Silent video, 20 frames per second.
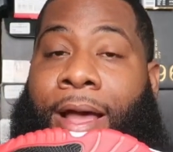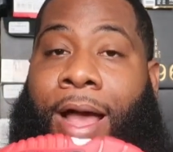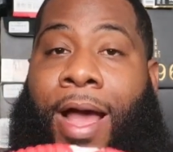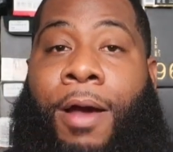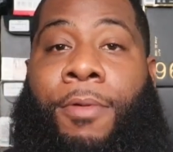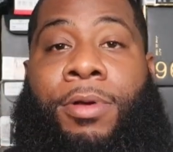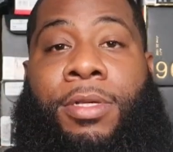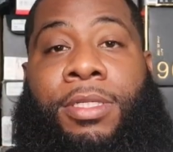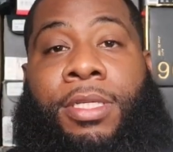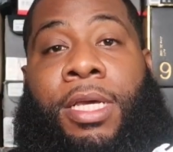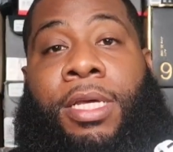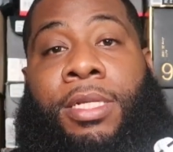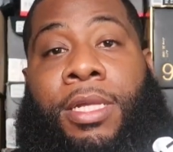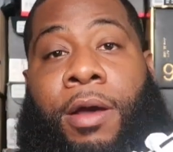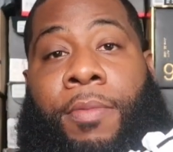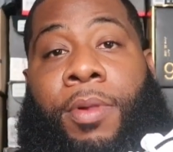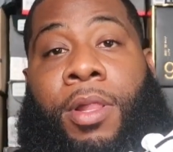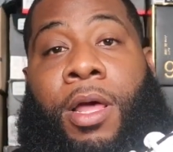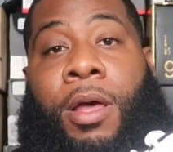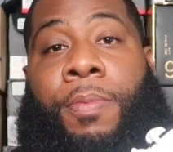I would say
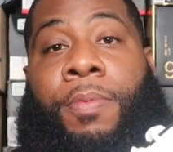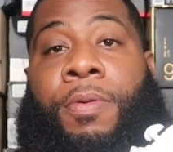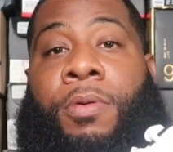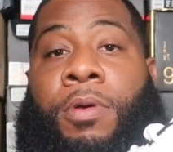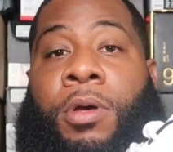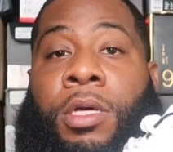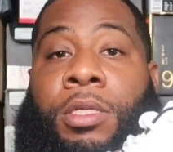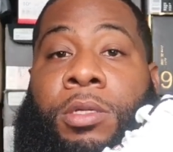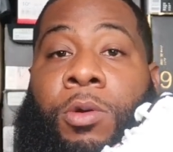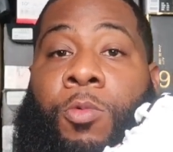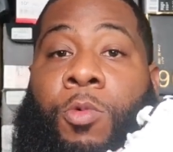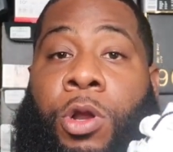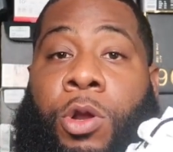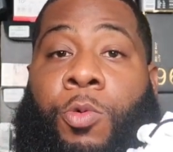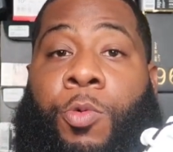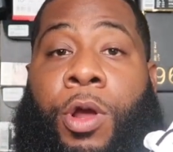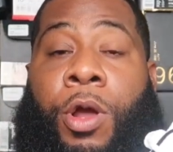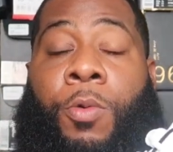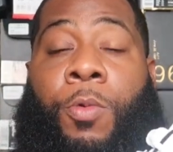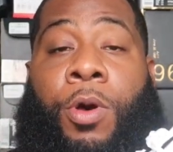double up, because I want
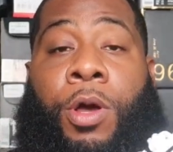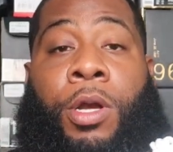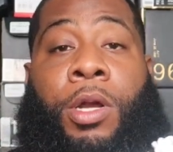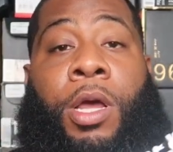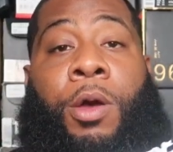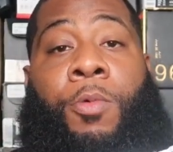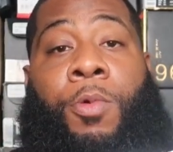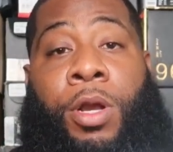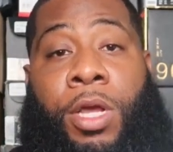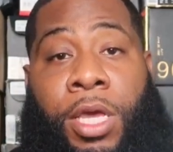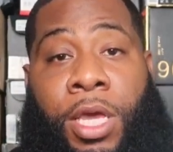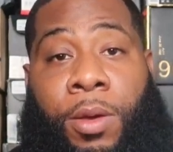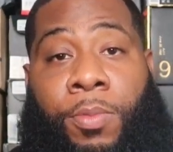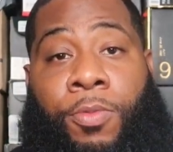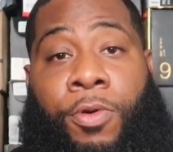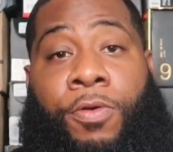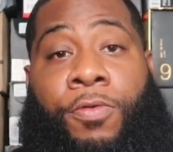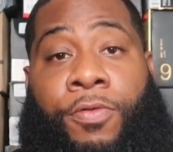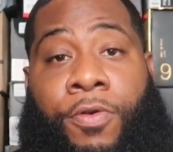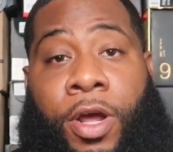to wear one. I want to
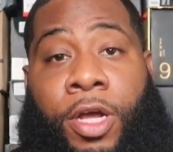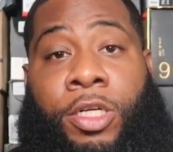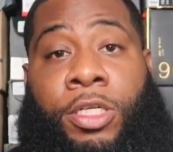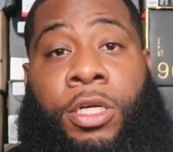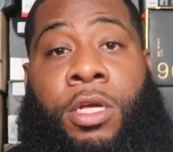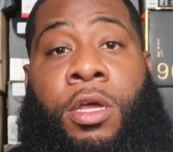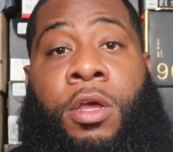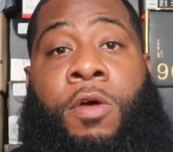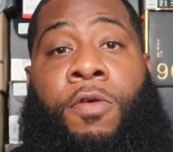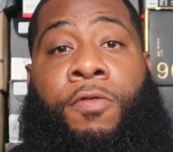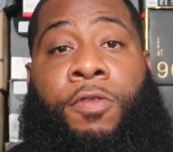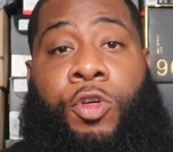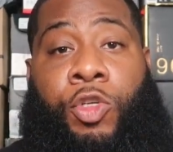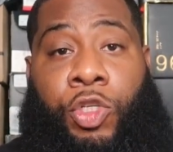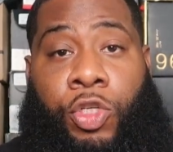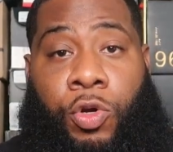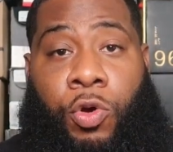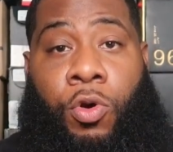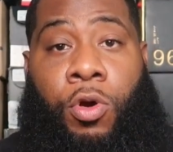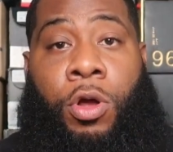keep one fresh for
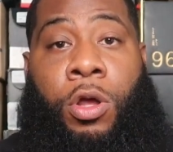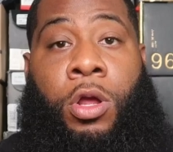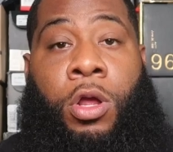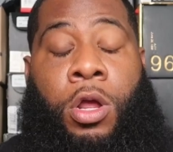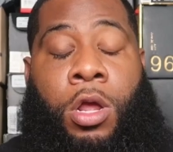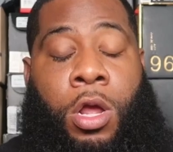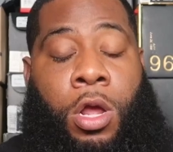sure.